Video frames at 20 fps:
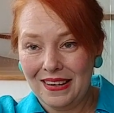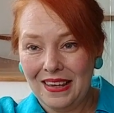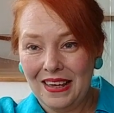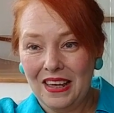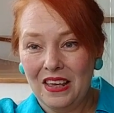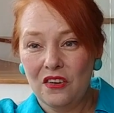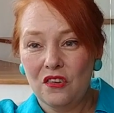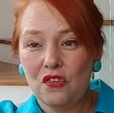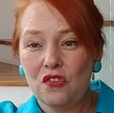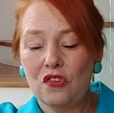
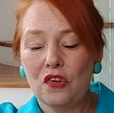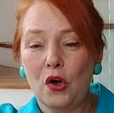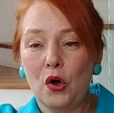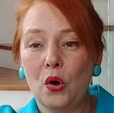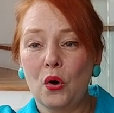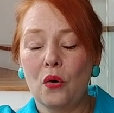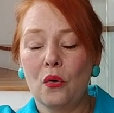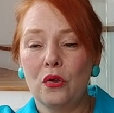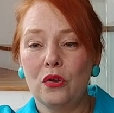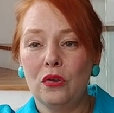Mm.
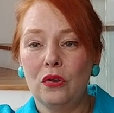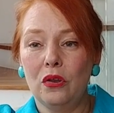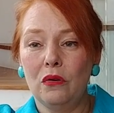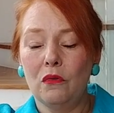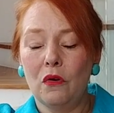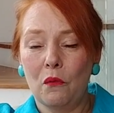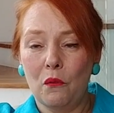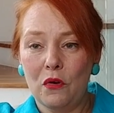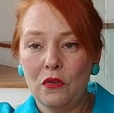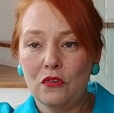So
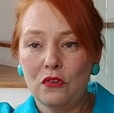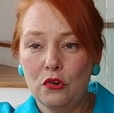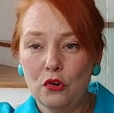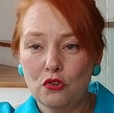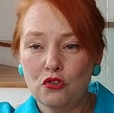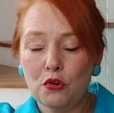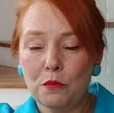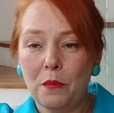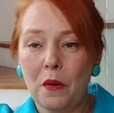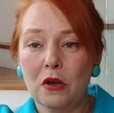with
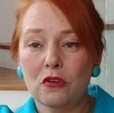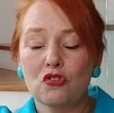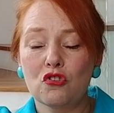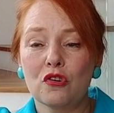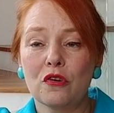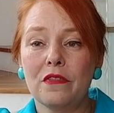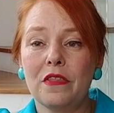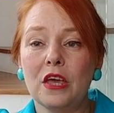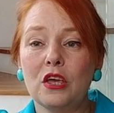nutripuncture,